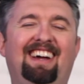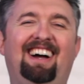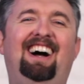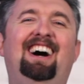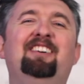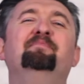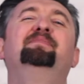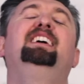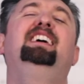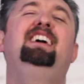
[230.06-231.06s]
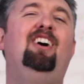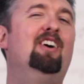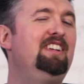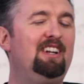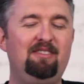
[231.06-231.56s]
Um, all
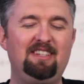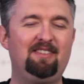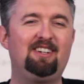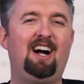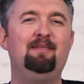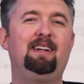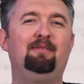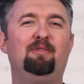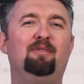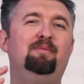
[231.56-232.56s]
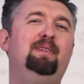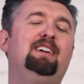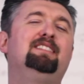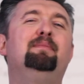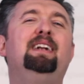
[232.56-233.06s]
you need to do is leave a comment and we'll pick
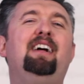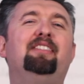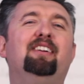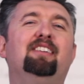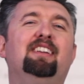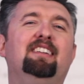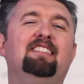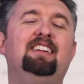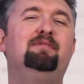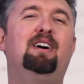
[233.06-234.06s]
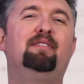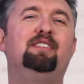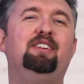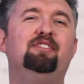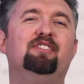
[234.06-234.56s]
someone out there and send you off a
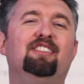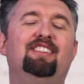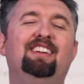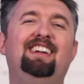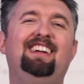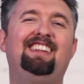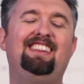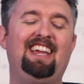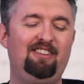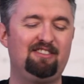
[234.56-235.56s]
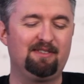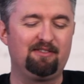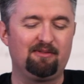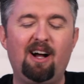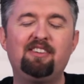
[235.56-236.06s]
t-shirt. Thank you so much
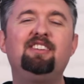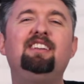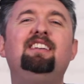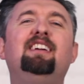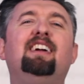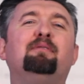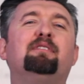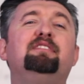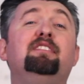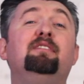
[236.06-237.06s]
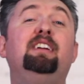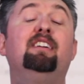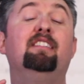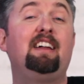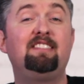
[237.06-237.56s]
for watching, and we'll see you
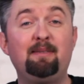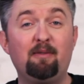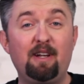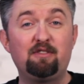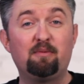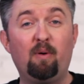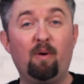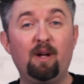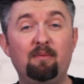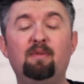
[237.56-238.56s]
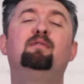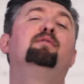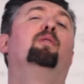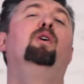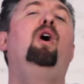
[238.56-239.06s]
here next time at Razor Emporium
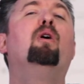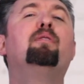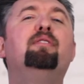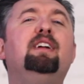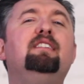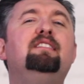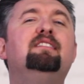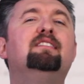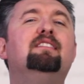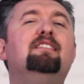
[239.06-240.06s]
for all things